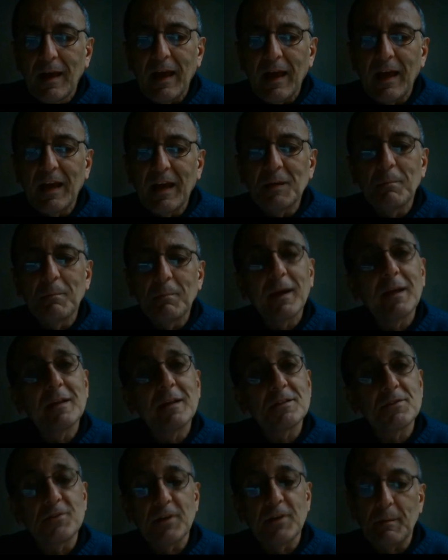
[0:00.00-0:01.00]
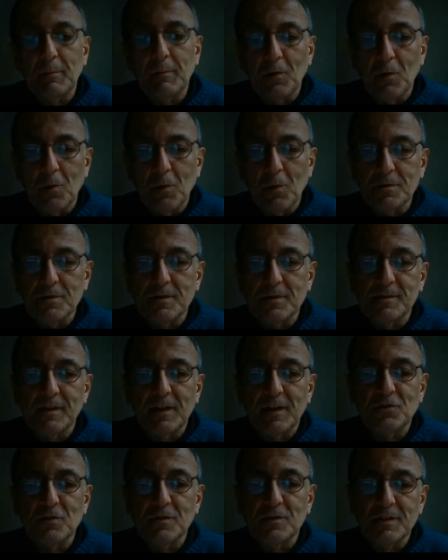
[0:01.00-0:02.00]
and mainstream courses
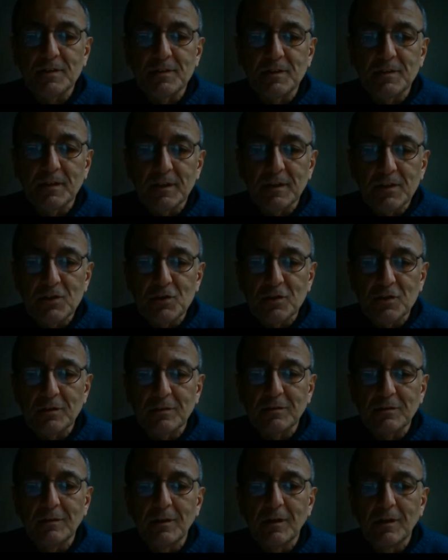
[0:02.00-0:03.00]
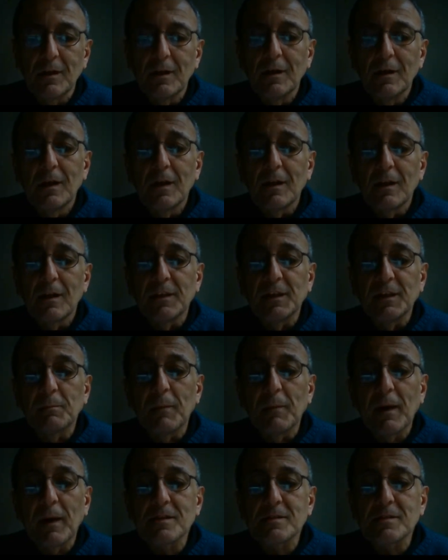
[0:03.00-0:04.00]
such as Indonesian, the
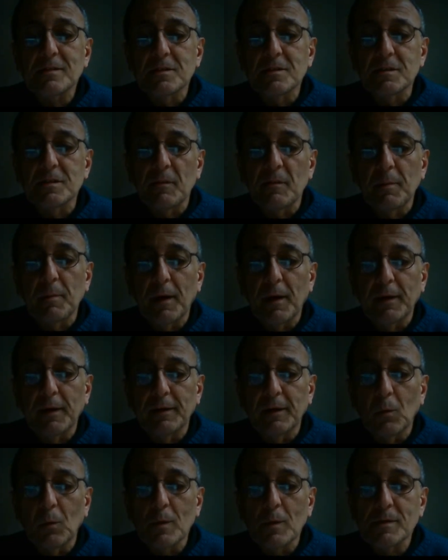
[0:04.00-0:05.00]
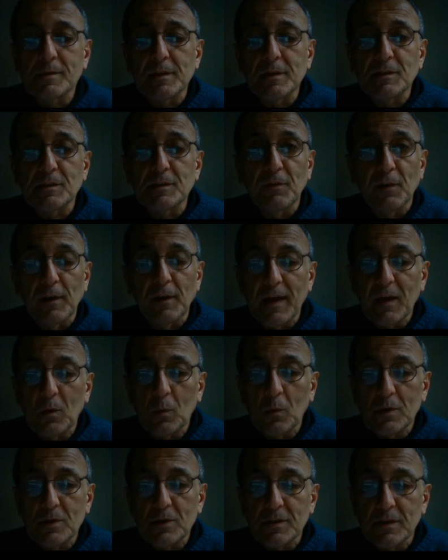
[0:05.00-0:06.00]
Masters of Applied Linguistics for
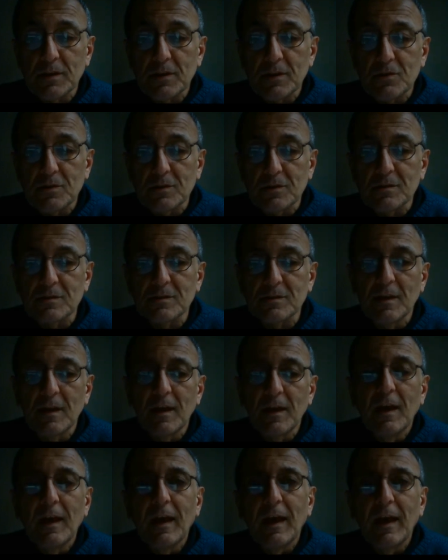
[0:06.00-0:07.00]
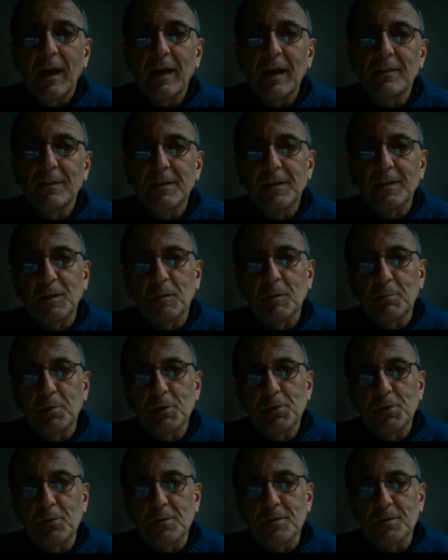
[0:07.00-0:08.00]
language teachers, and the
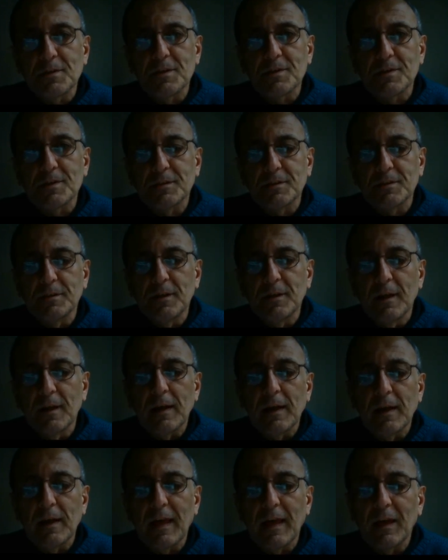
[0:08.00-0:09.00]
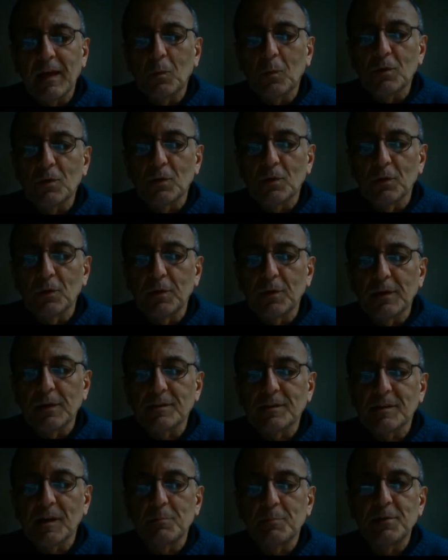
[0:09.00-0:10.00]
computer-assisted language
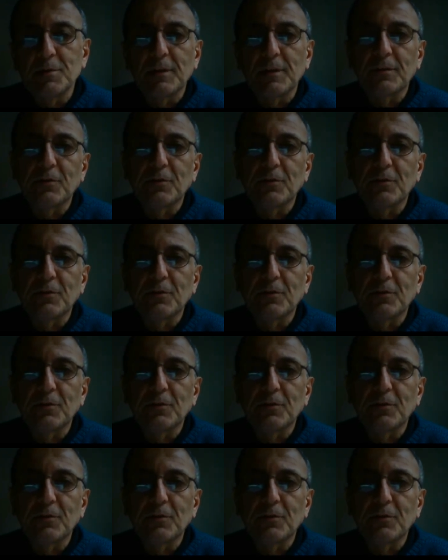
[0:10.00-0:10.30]
learning subject